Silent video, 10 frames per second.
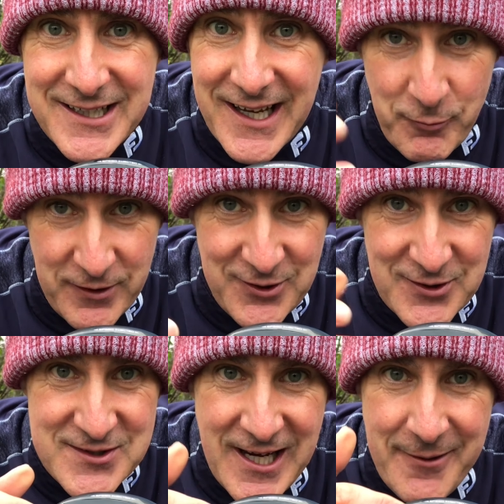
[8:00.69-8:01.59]
uh, with your
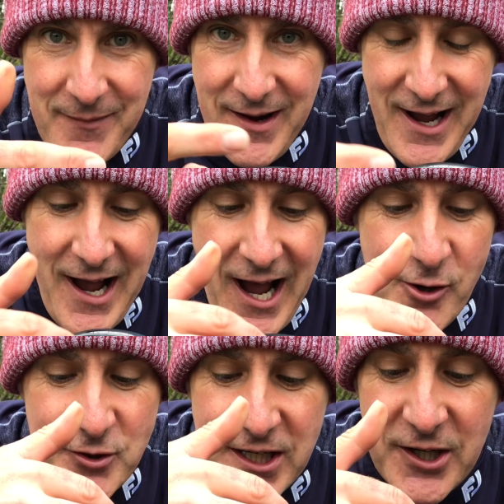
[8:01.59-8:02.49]
SIM,
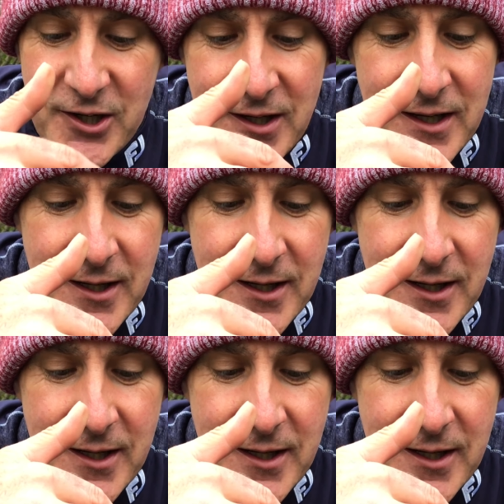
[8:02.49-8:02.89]
out here,